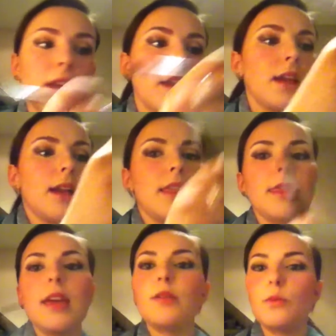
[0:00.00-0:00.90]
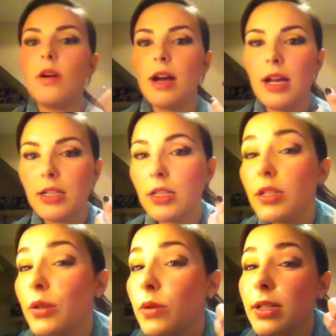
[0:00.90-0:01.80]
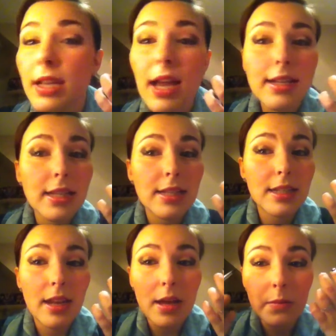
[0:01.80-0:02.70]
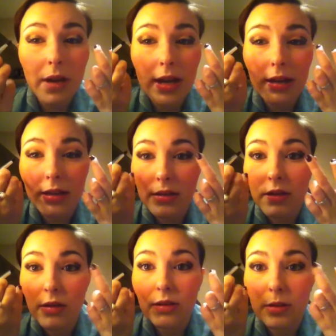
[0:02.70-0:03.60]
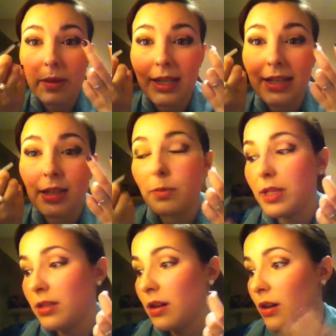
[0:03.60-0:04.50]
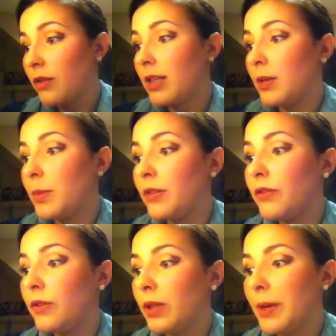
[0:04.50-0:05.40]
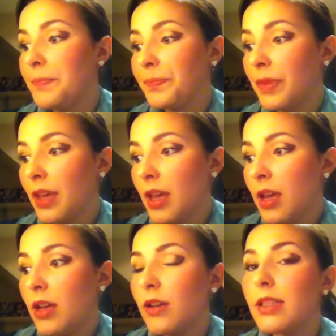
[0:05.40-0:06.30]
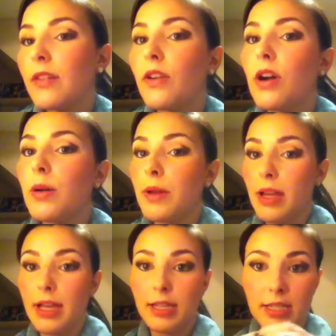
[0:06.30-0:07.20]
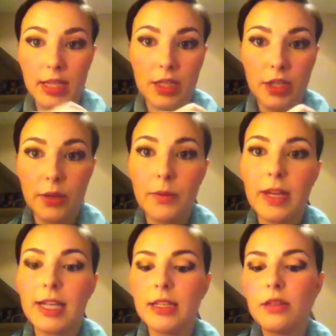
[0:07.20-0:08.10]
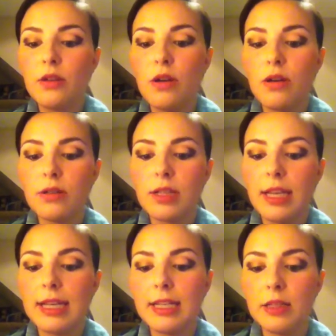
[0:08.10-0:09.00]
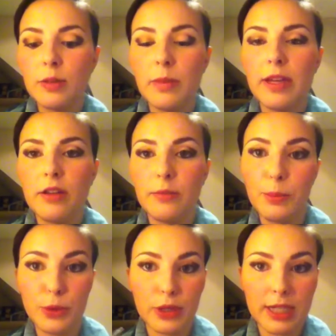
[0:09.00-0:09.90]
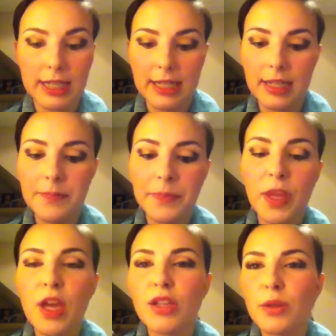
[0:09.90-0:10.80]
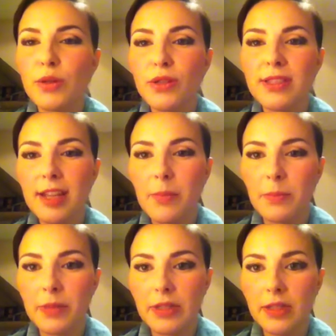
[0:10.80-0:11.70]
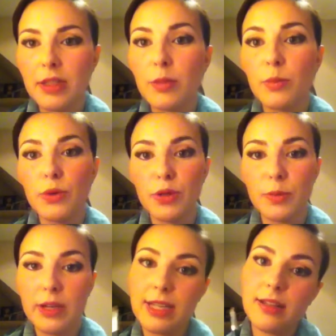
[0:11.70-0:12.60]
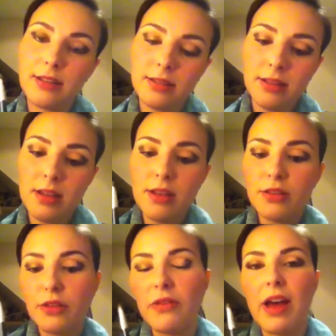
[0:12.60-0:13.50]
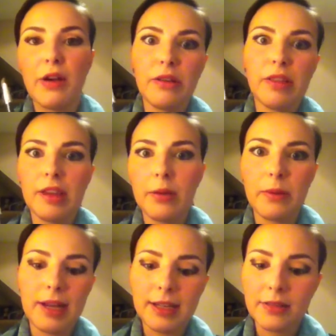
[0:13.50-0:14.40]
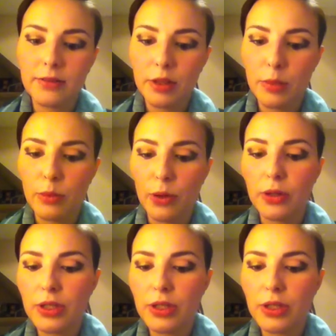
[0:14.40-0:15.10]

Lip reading: And then what I do, because I tend to like my dogs to be a little bit darker, a little bit fuller, because I've got a tissue and it's got a little bit of brush cleaner, so it just dampens the brush but in a sort of healthier way for your brush.